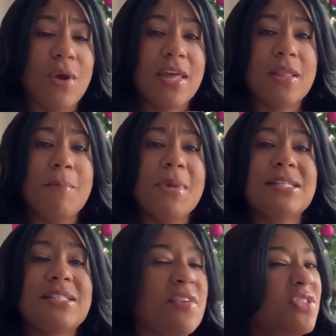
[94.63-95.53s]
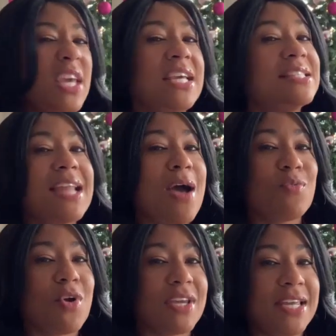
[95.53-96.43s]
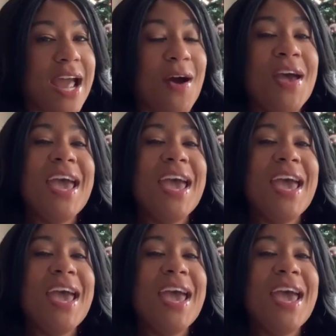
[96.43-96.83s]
in the midst of things not working out.